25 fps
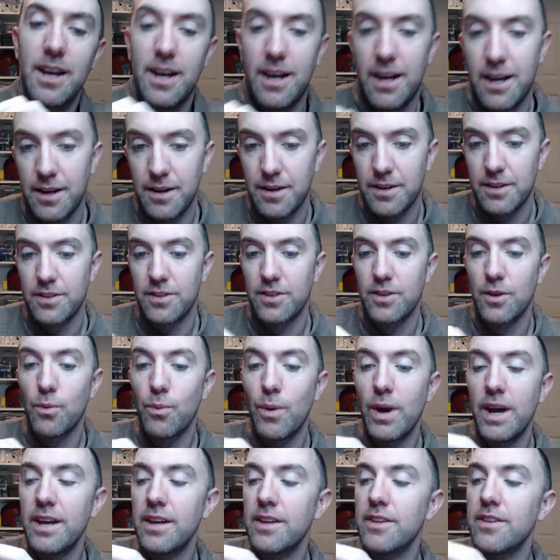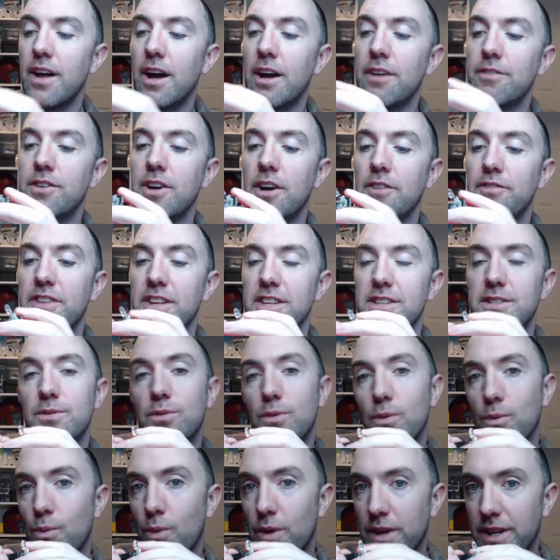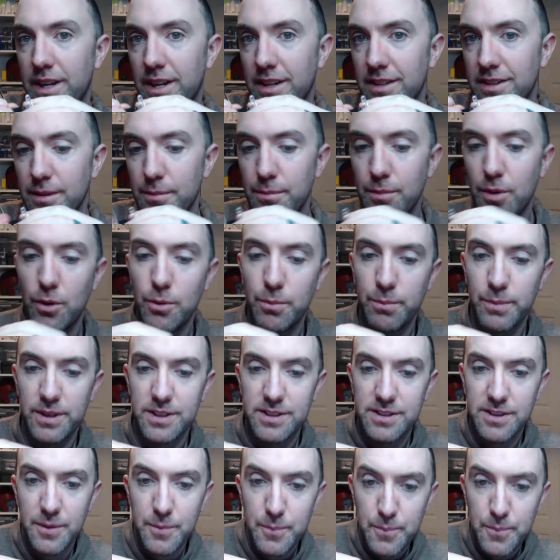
uh, the way I've got this working at the moment,